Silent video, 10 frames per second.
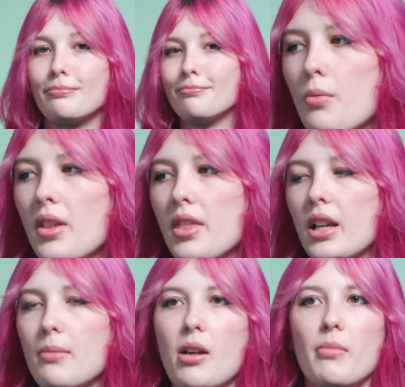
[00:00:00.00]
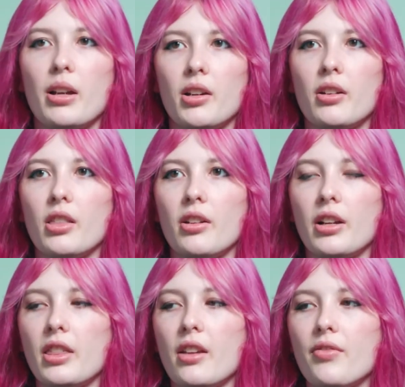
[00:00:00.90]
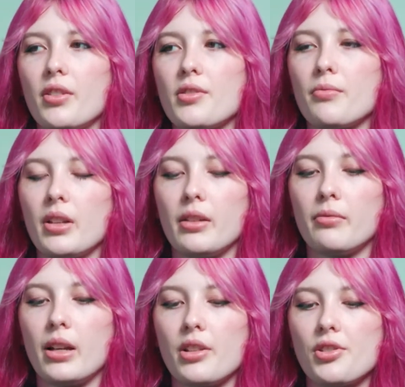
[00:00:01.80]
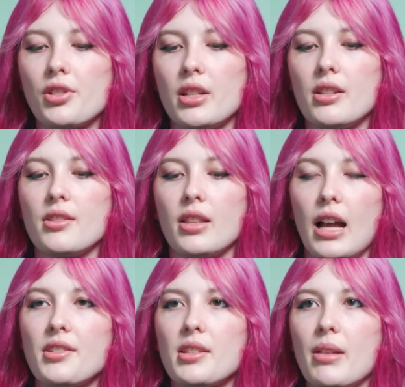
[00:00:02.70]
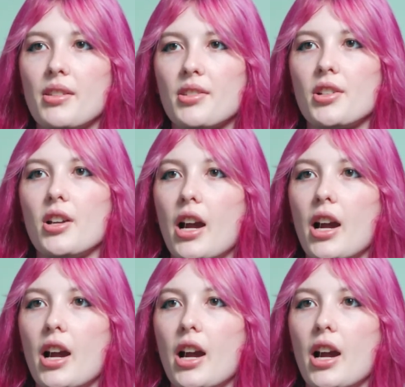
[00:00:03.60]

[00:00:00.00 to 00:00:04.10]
Well, one thing about my current learning that feels really rich is Last semester,